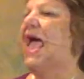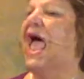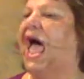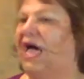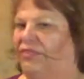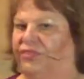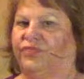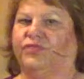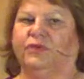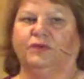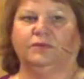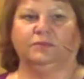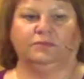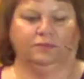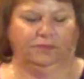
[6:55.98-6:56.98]
path,
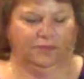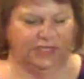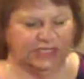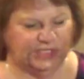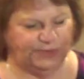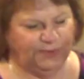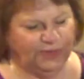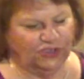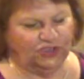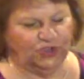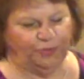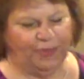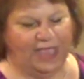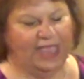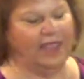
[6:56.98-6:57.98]
this
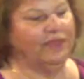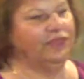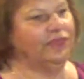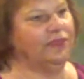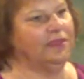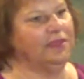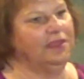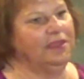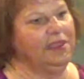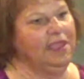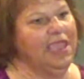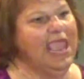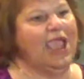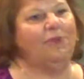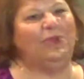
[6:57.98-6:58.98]
spiritual path,
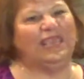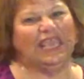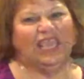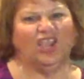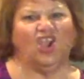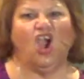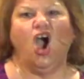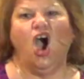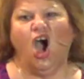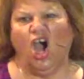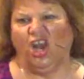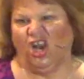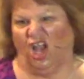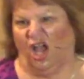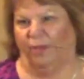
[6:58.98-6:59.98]
and we get
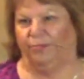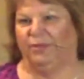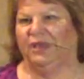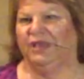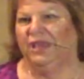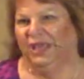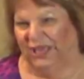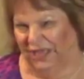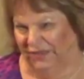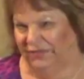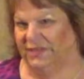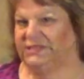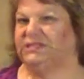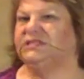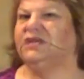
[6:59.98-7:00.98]
caught up
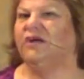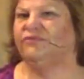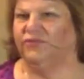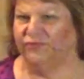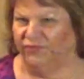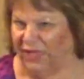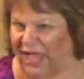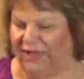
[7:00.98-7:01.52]
in the stuff of